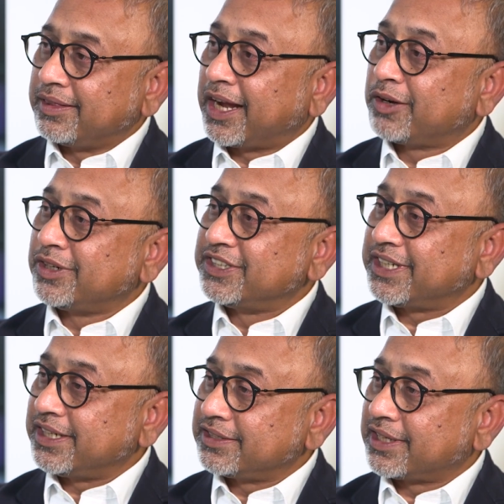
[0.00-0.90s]
That will
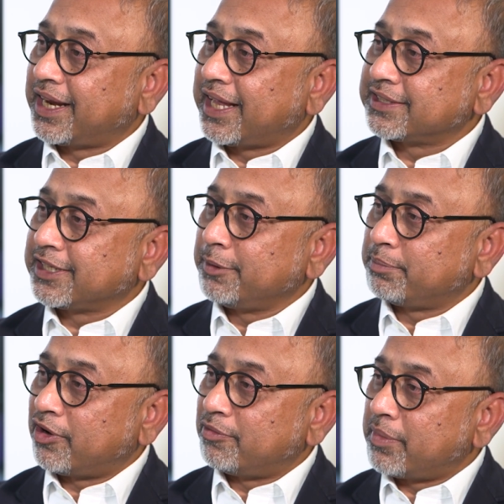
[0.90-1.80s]
change the
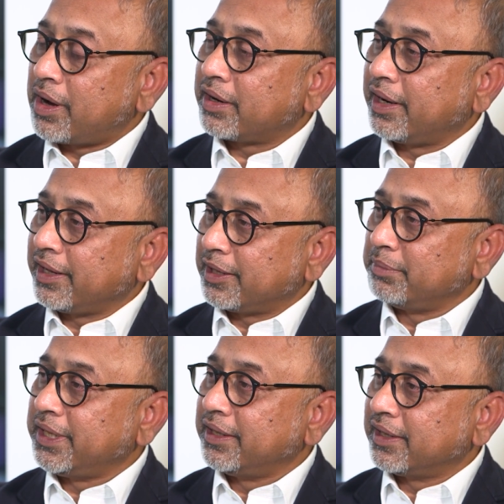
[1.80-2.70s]
landscape of marketing and
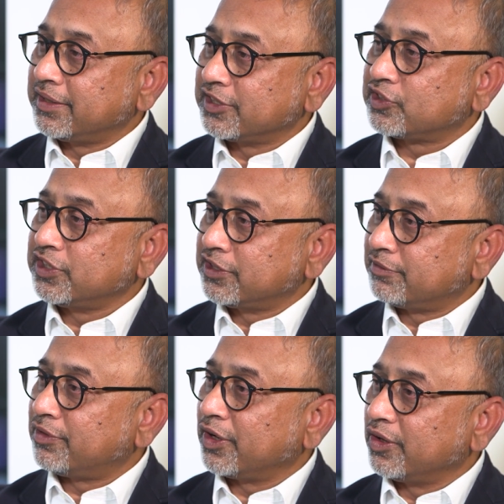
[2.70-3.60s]
media in this region
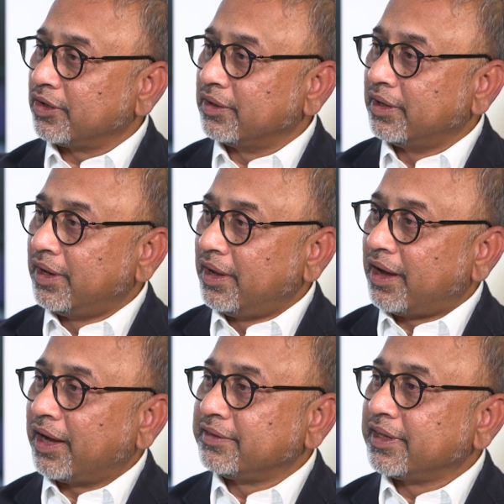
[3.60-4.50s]
for good.
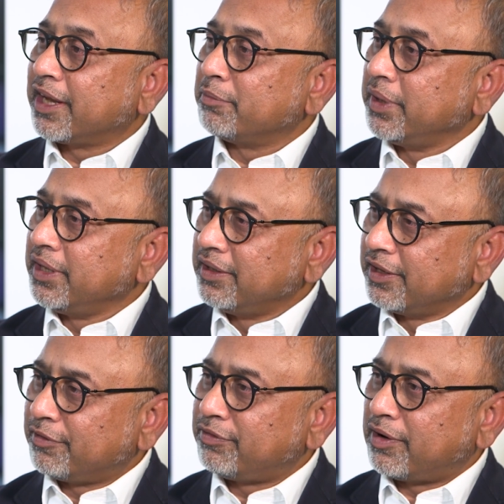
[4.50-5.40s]
I think I've been
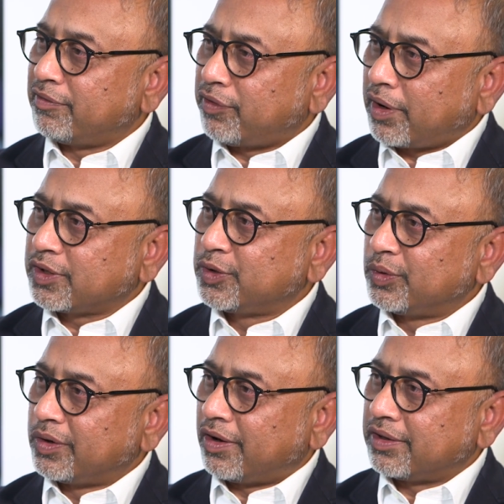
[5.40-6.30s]
here for far
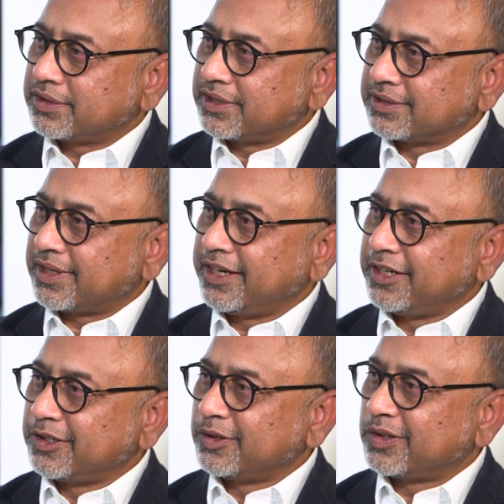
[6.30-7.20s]
too long, since
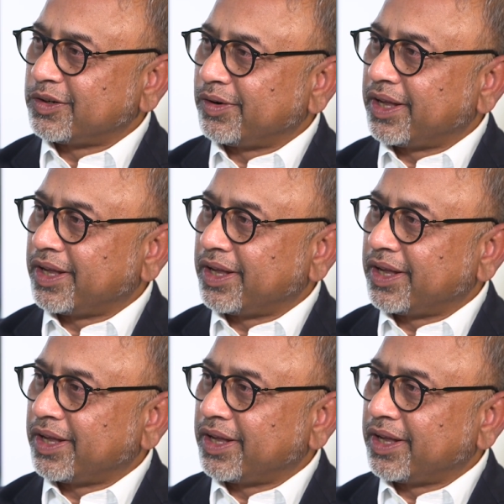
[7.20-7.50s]
92, to